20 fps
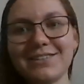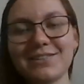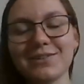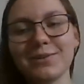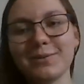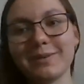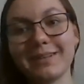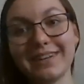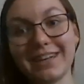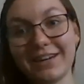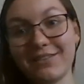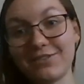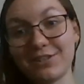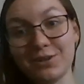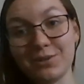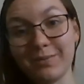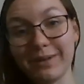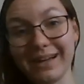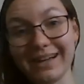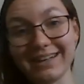So I'm gonna have
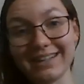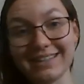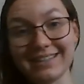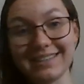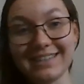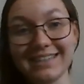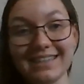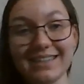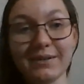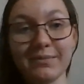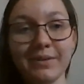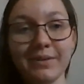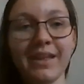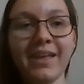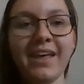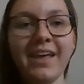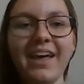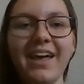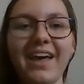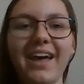to go back and see them.
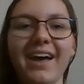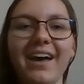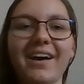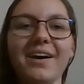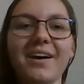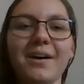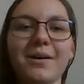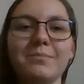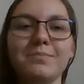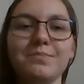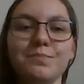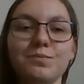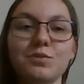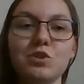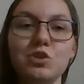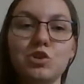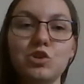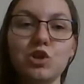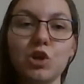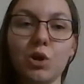
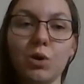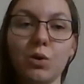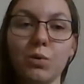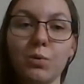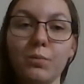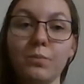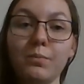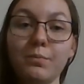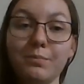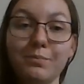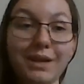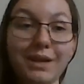So